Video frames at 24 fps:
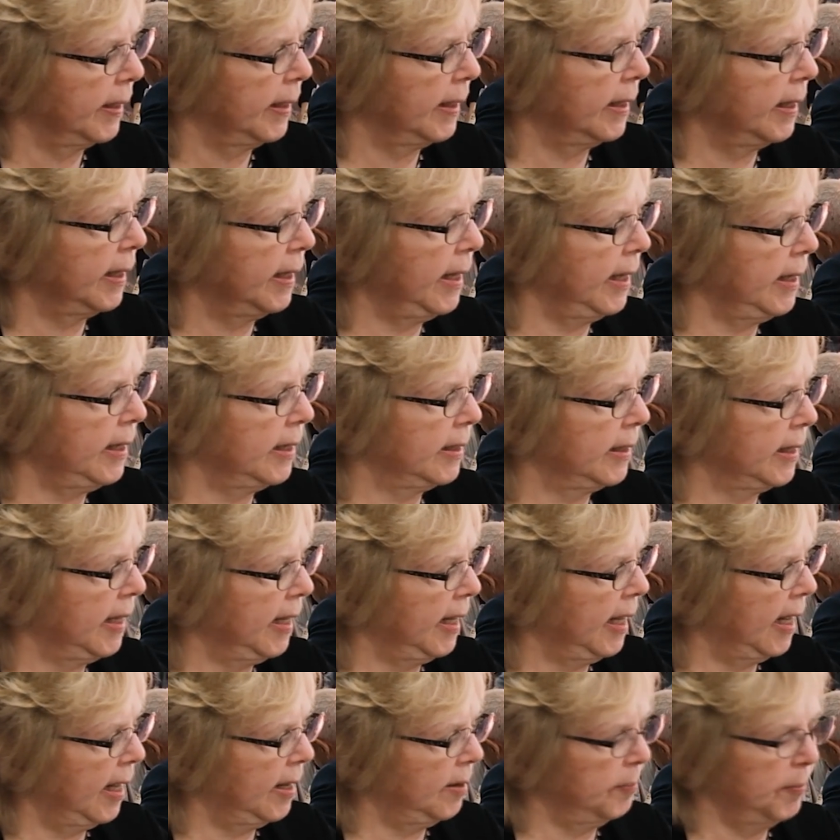
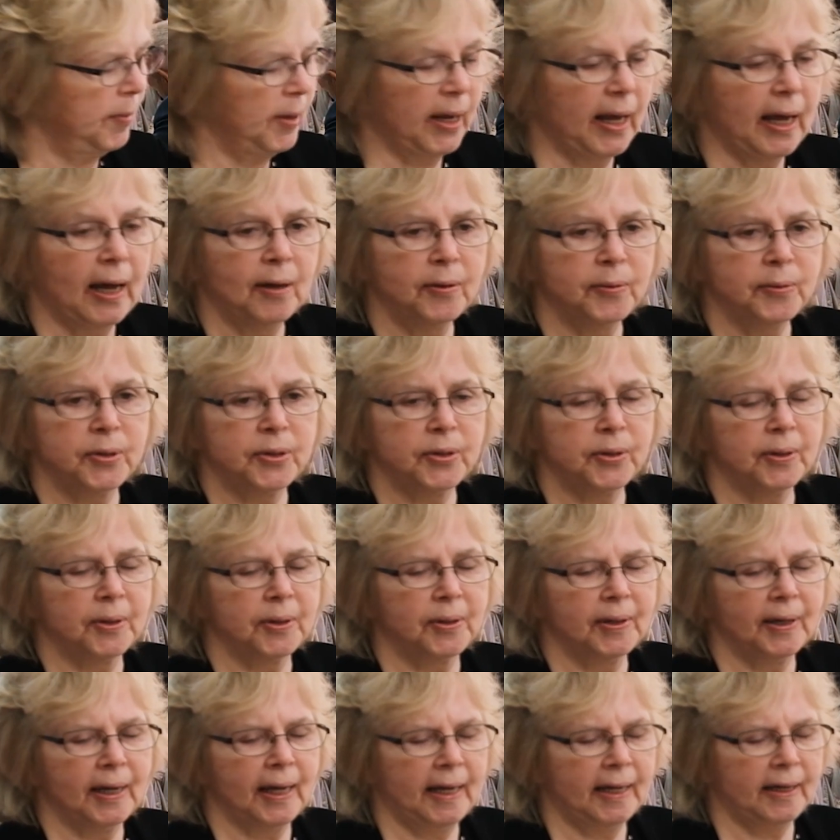Keely and
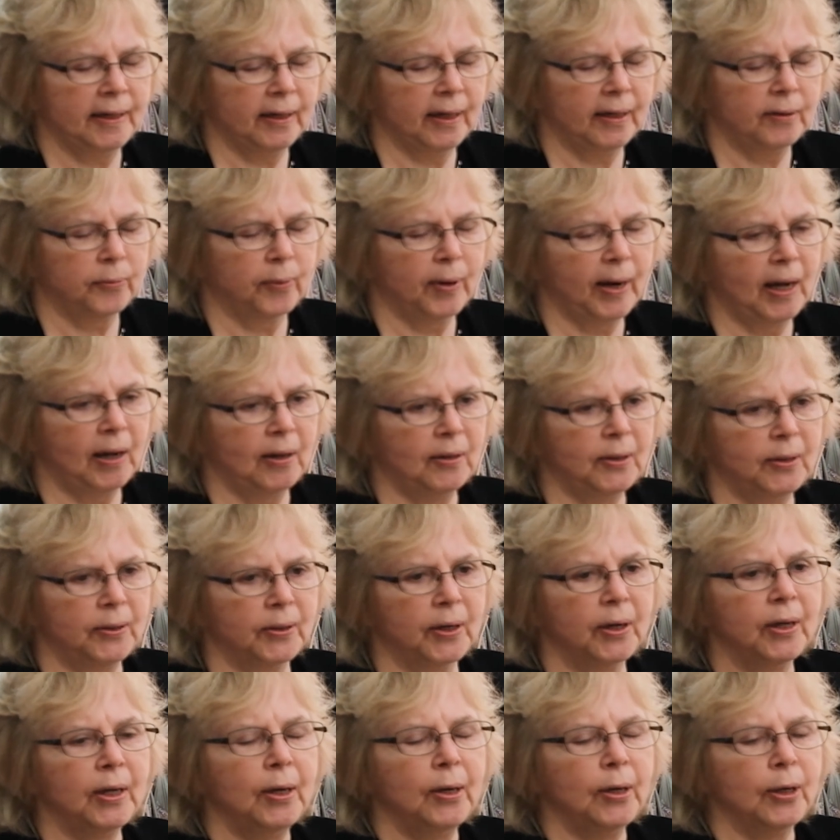Meowcher and Growler
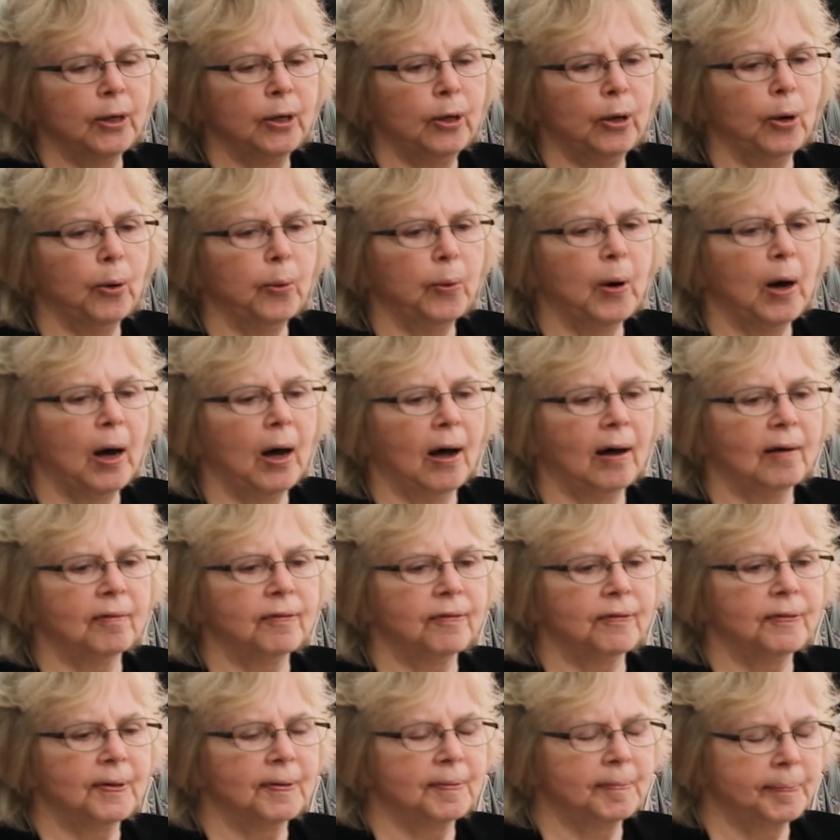go off
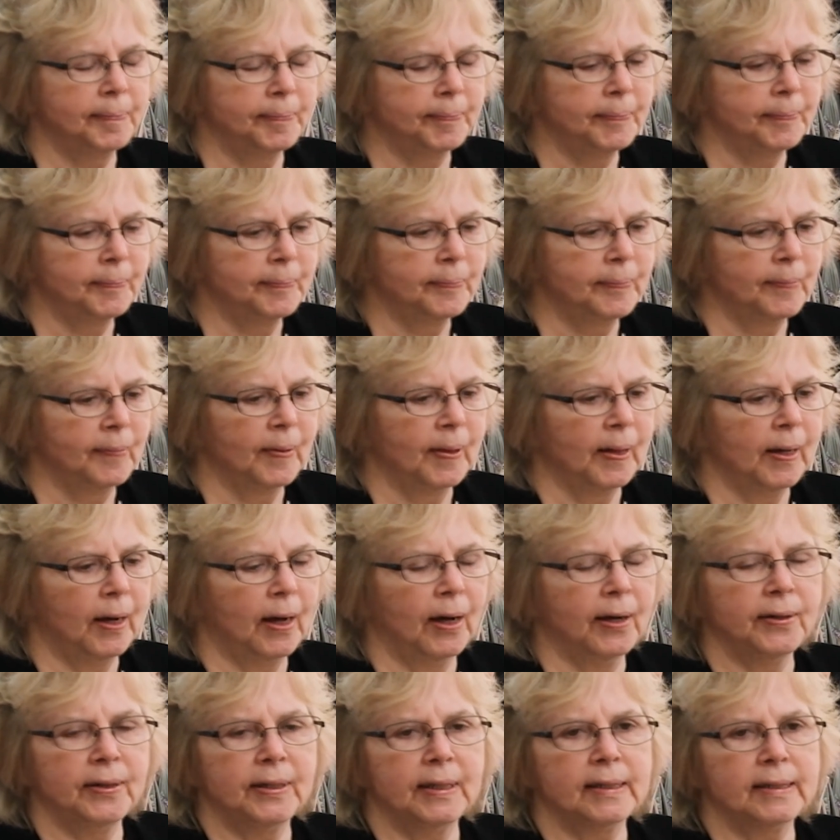
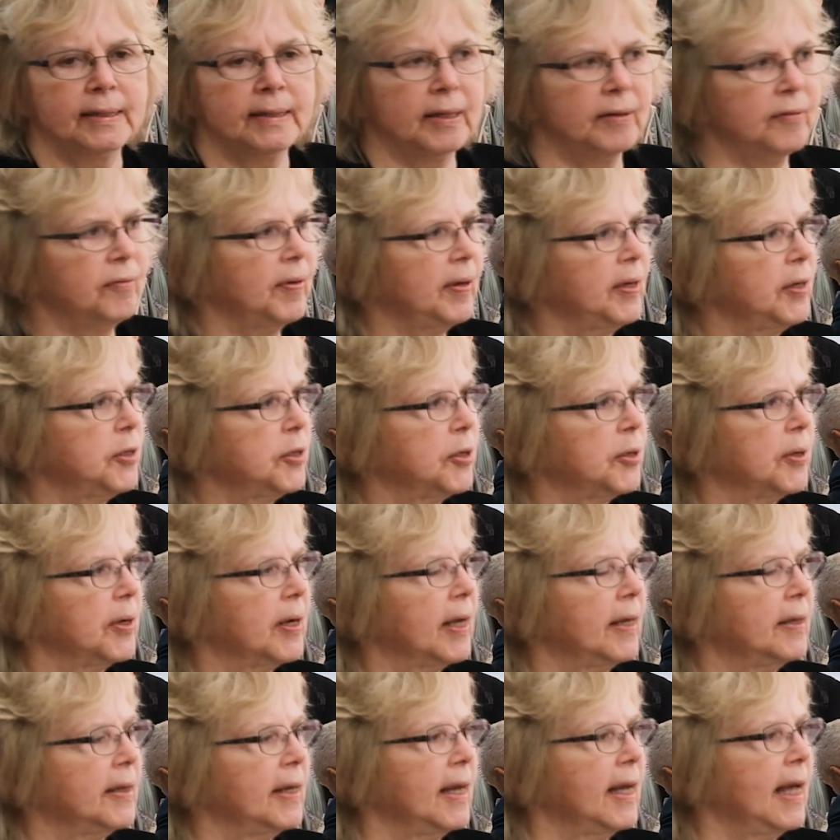on this adventure,
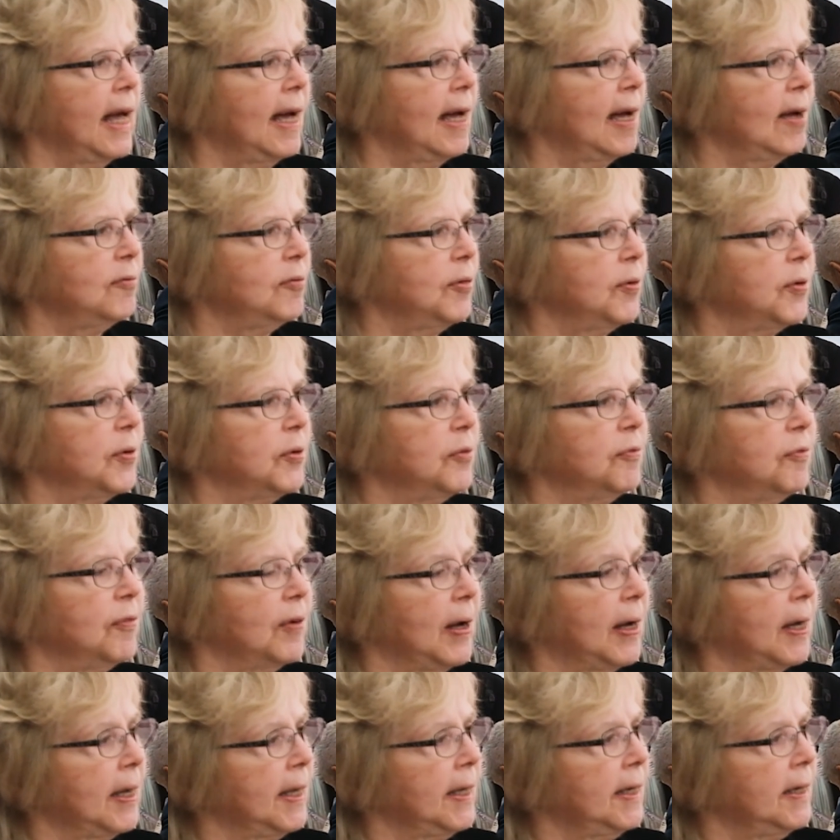and they have to
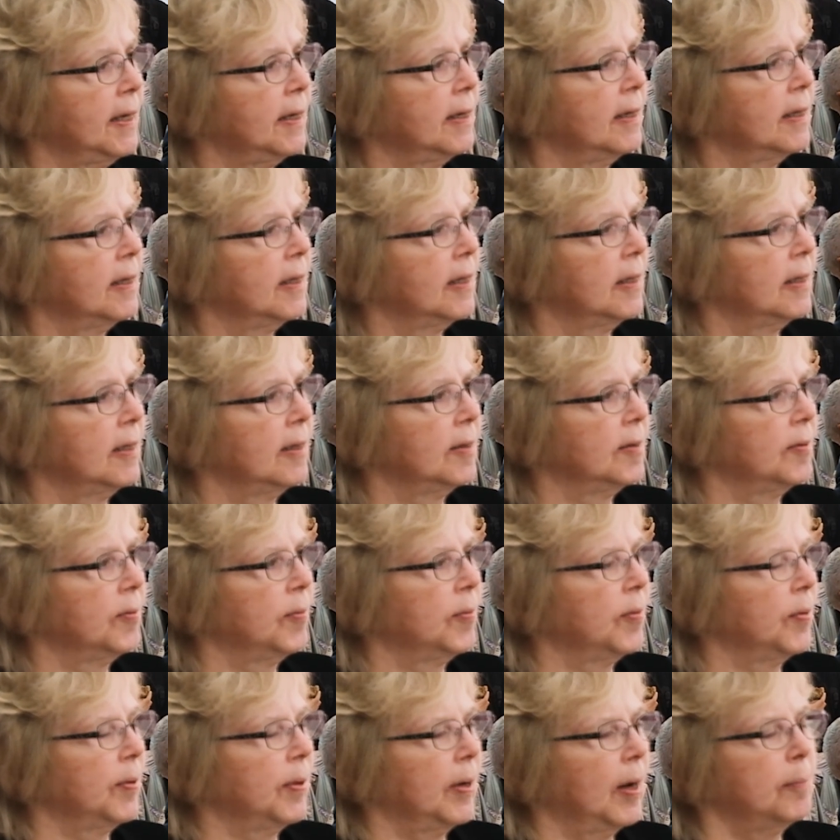find
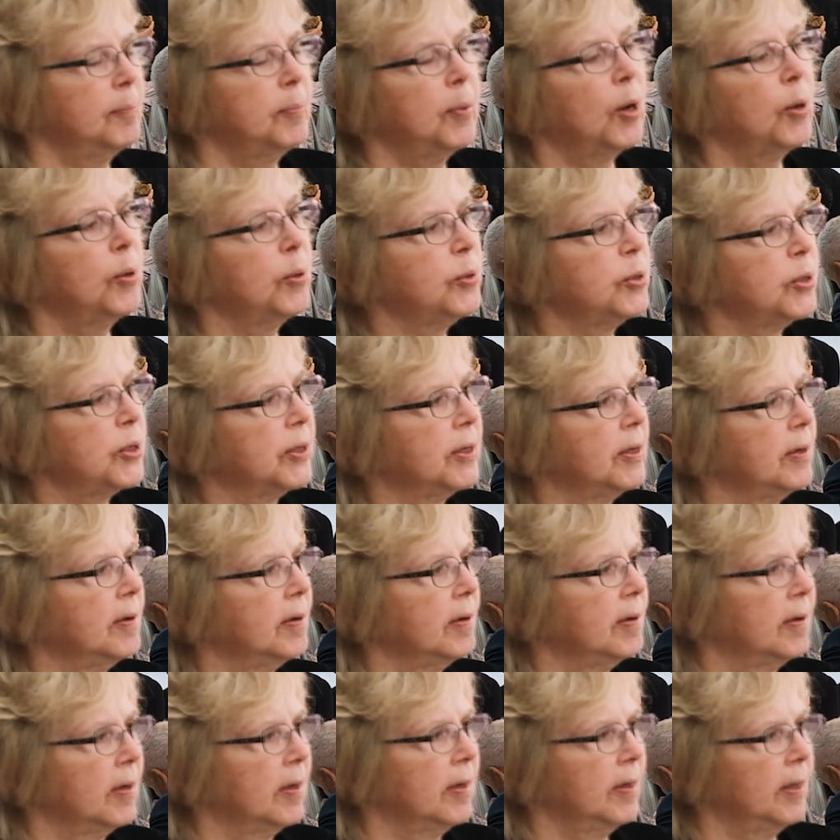a
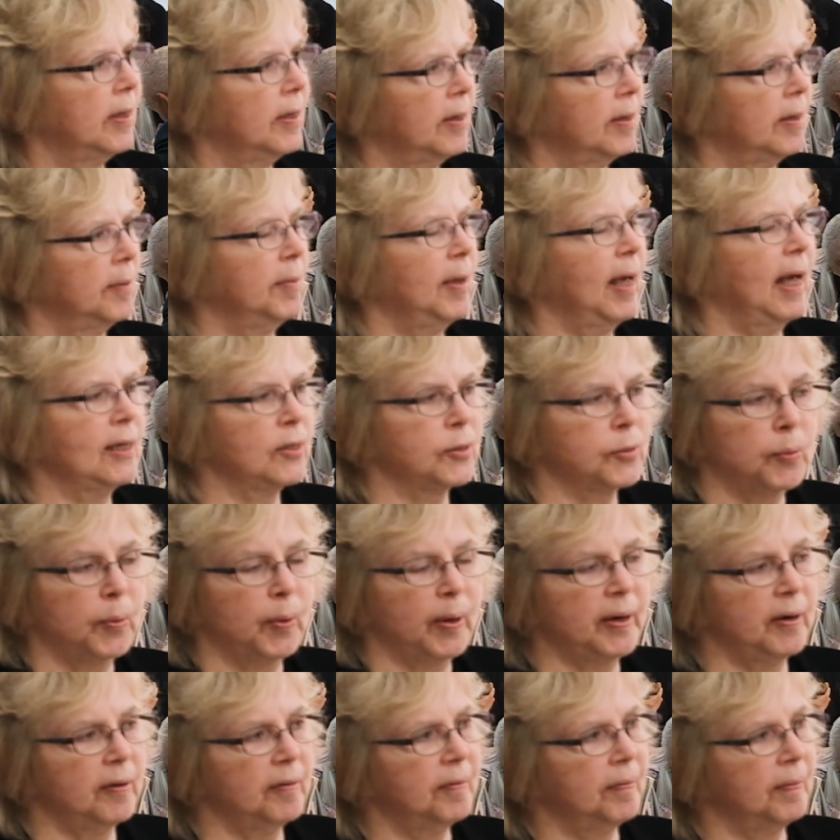potion as
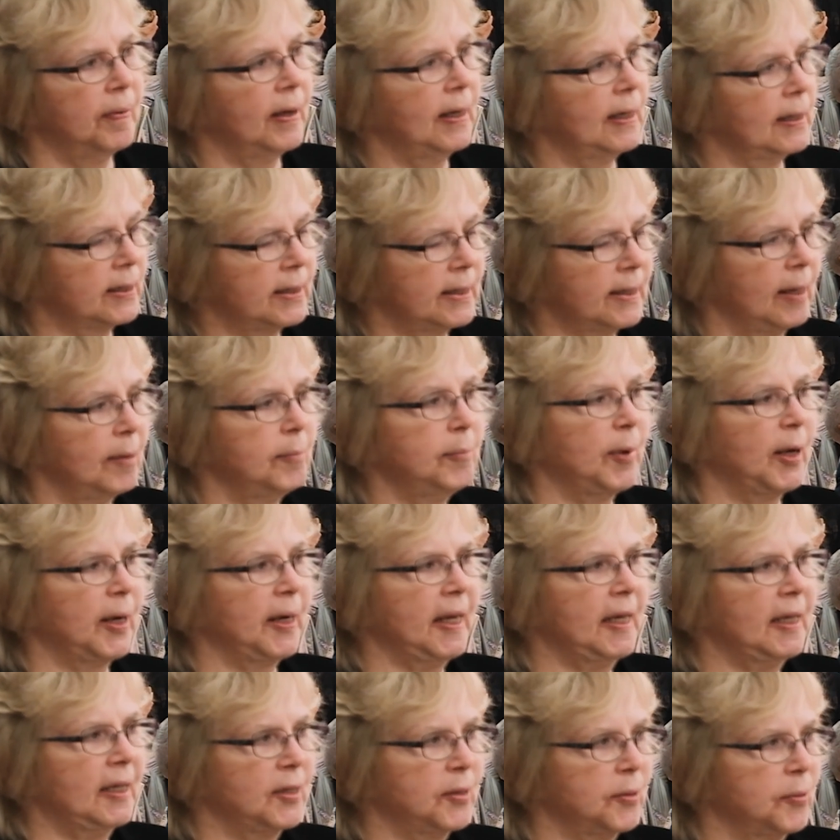somebody
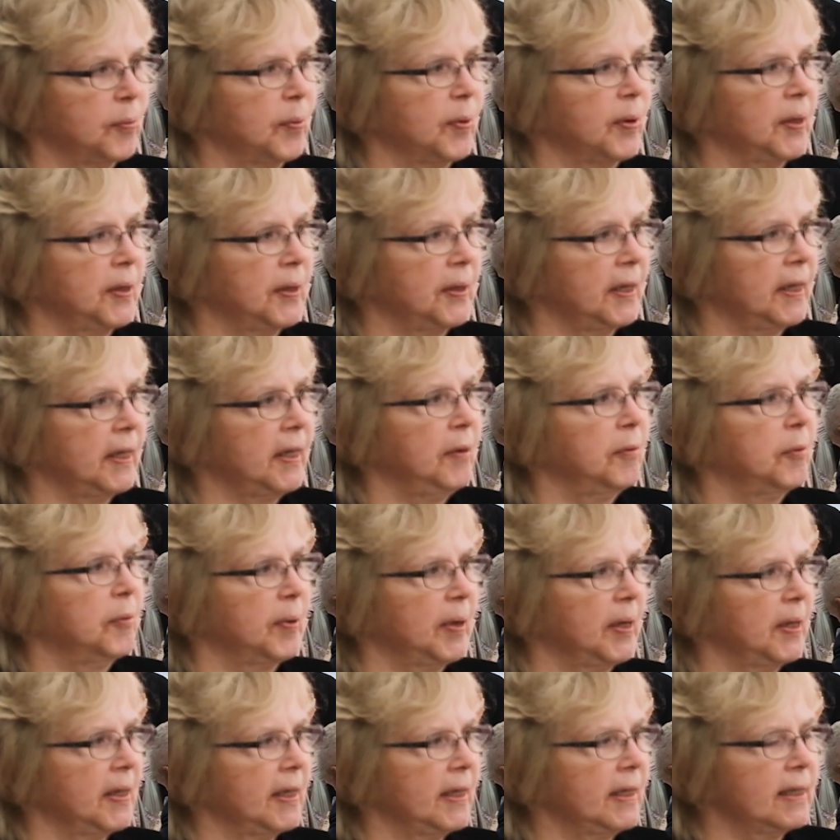is really,
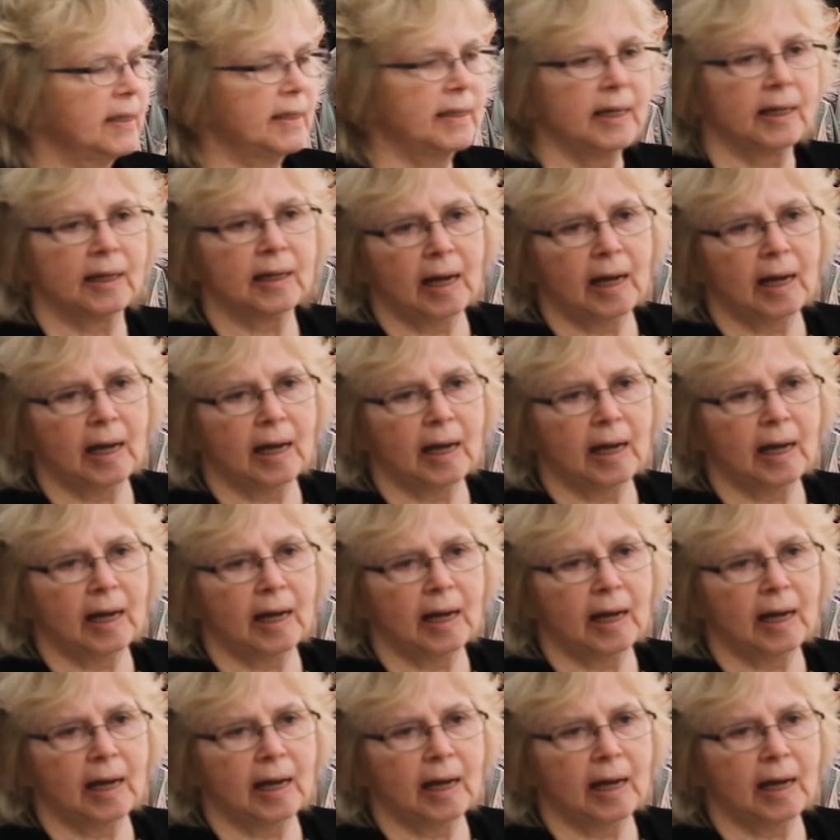really sick.